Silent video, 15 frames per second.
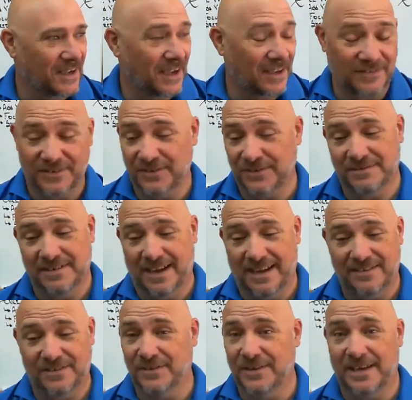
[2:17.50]
I still
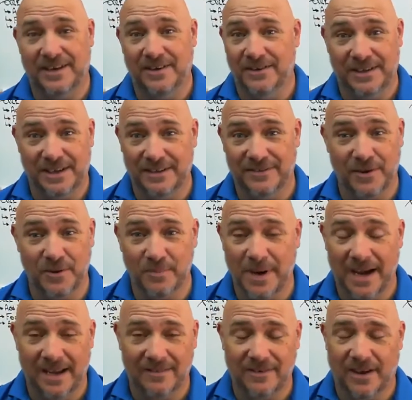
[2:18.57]
like hearing the kids go
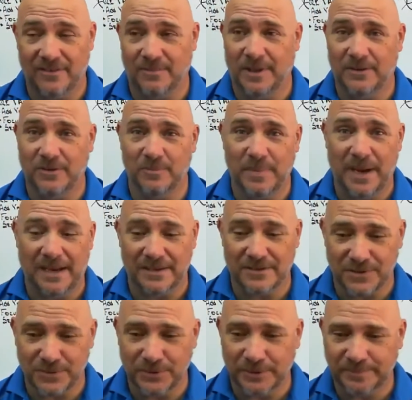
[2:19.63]
by. It's awesome that they're back in
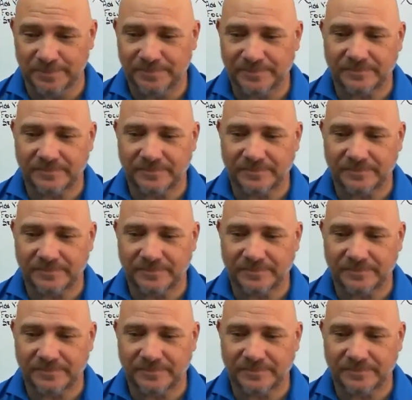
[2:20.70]
school.